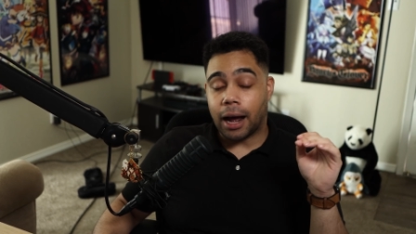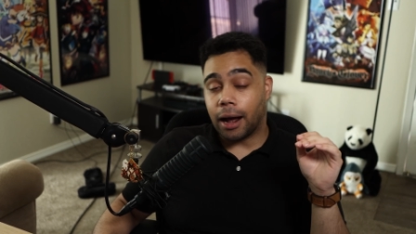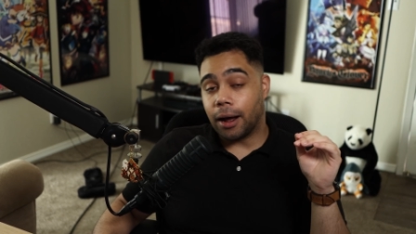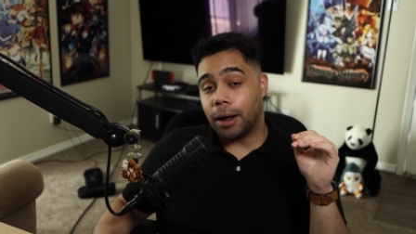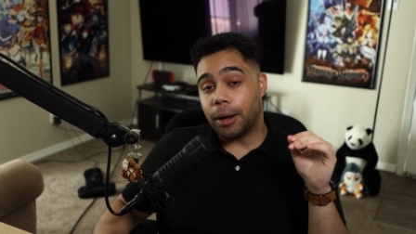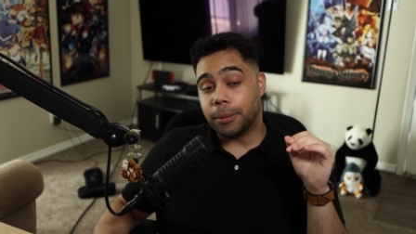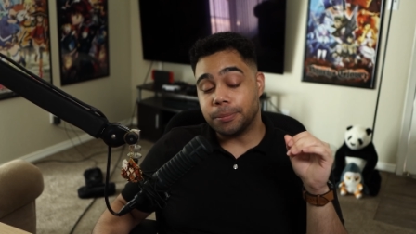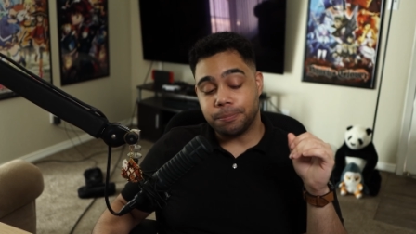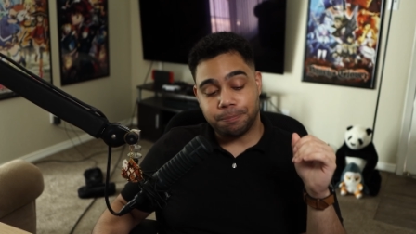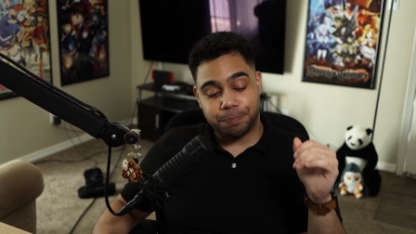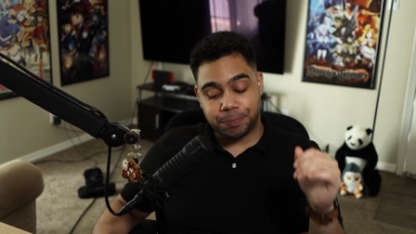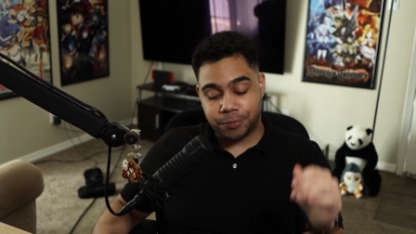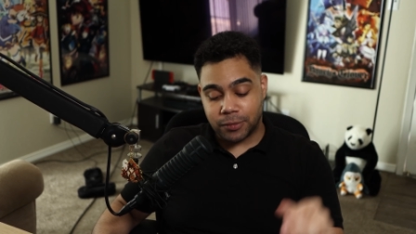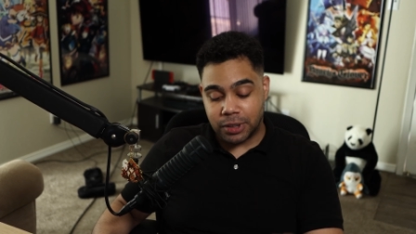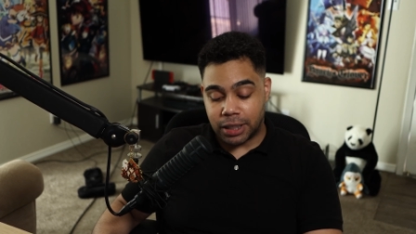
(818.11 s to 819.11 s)
Um,
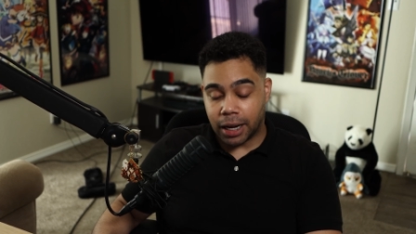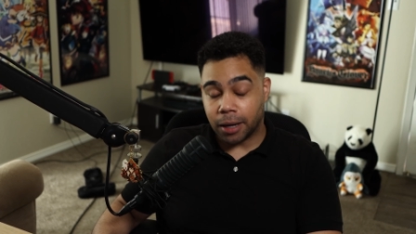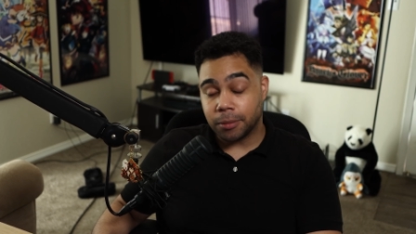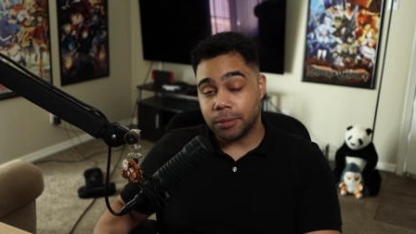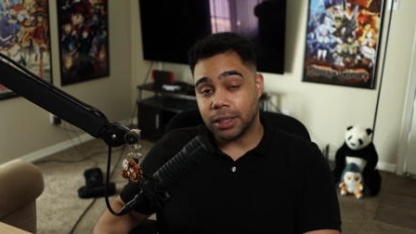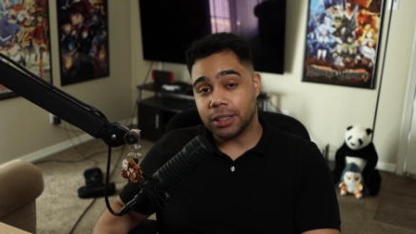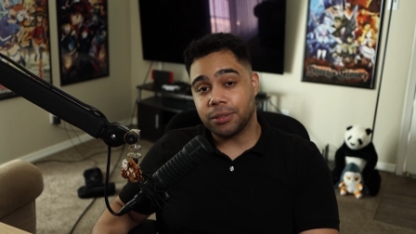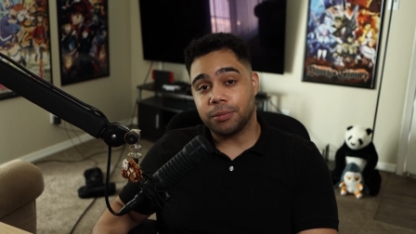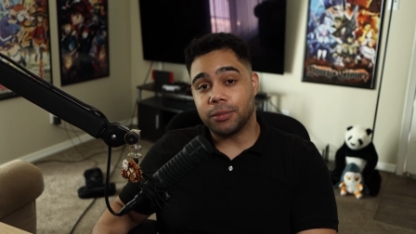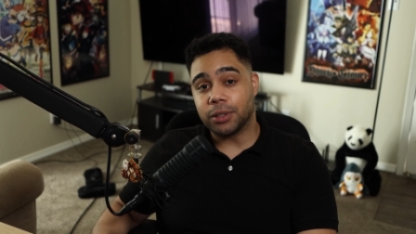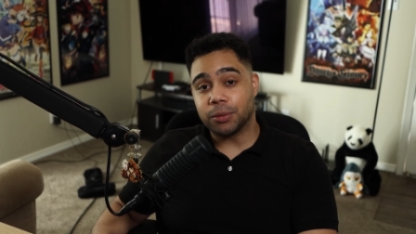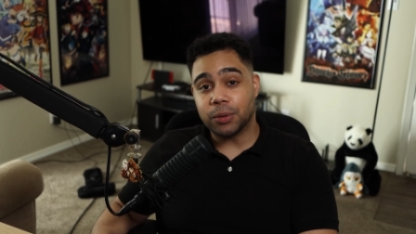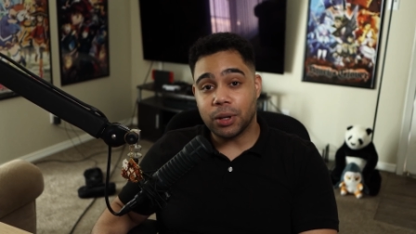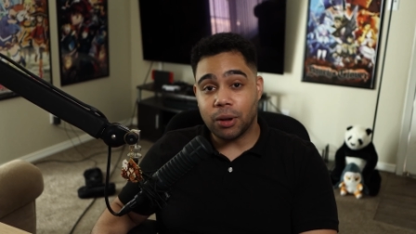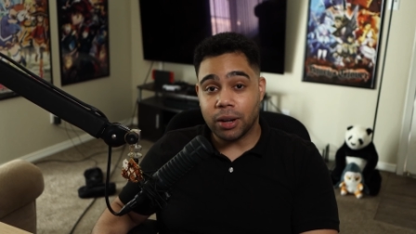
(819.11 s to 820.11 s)
yeah, that's
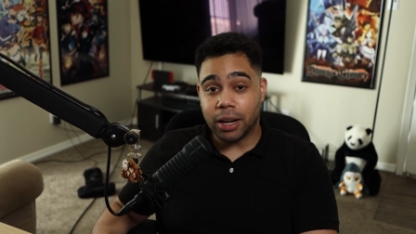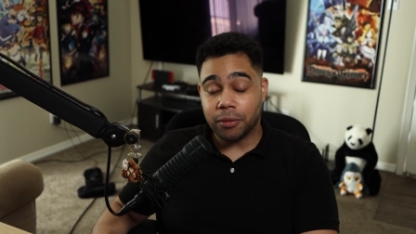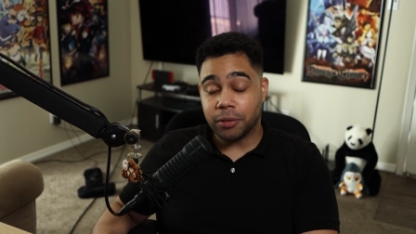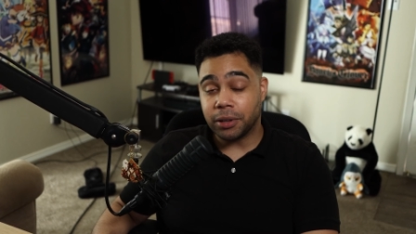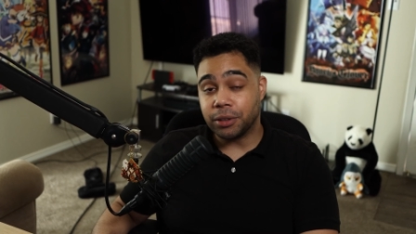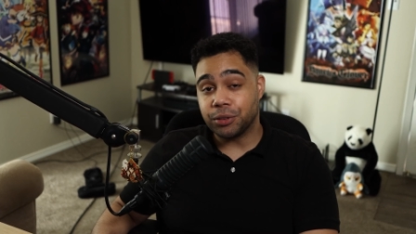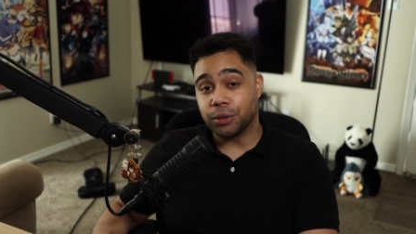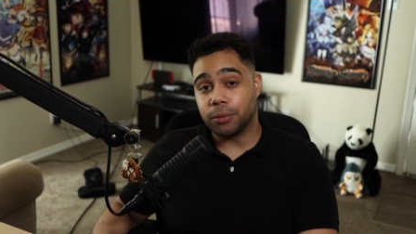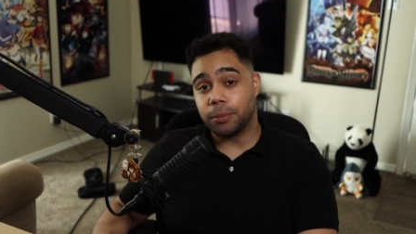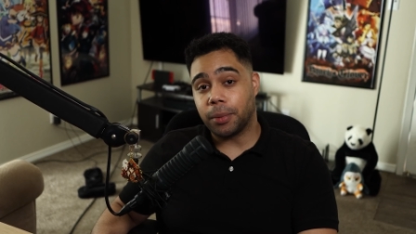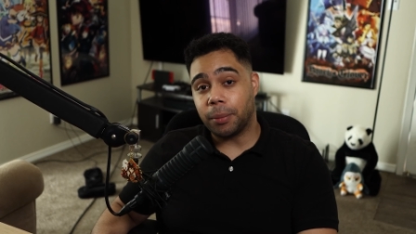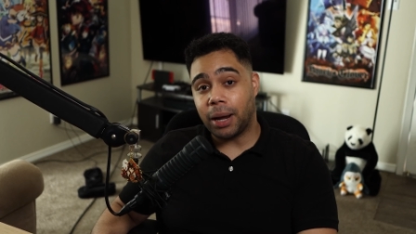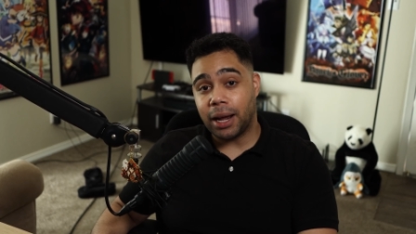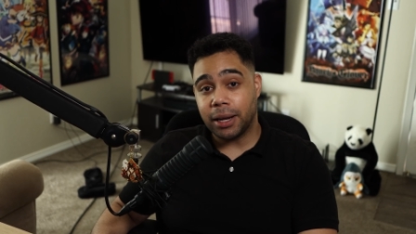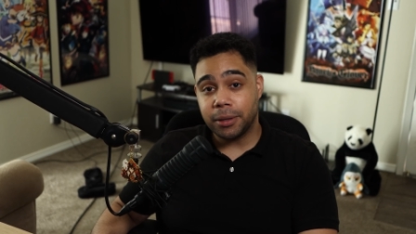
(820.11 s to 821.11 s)
that's really all I got for Dentro. Bye
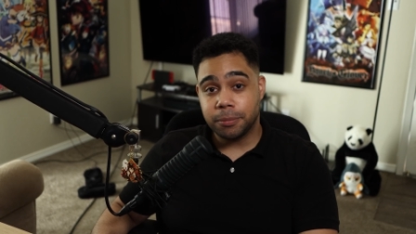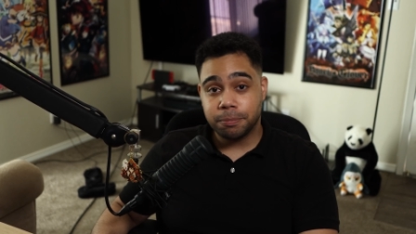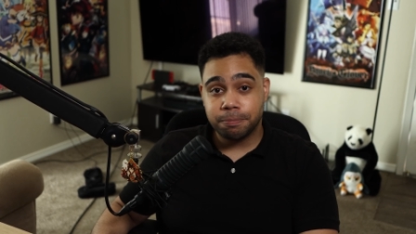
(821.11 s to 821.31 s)
bye.